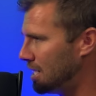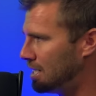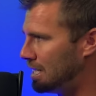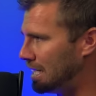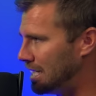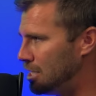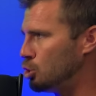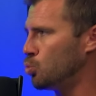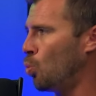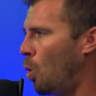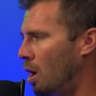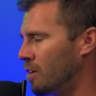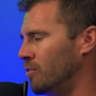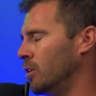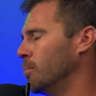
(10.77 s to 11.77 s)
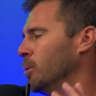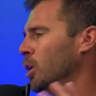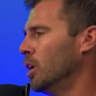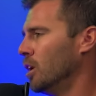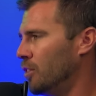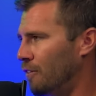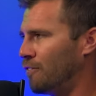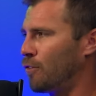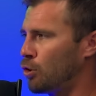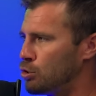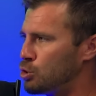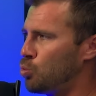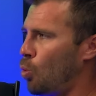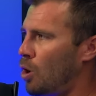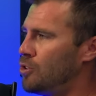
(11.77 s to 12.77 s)
into each one of them. The
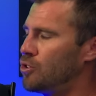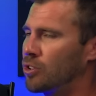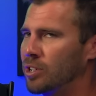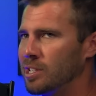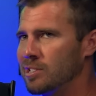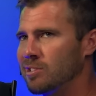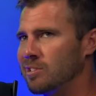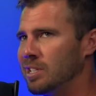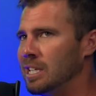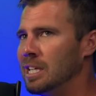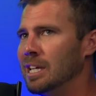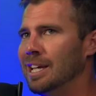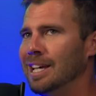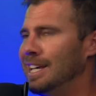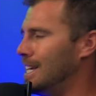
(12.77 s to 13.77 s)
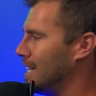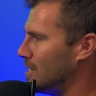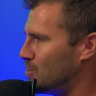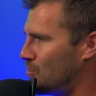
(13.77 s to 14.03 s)
first one you're going to see is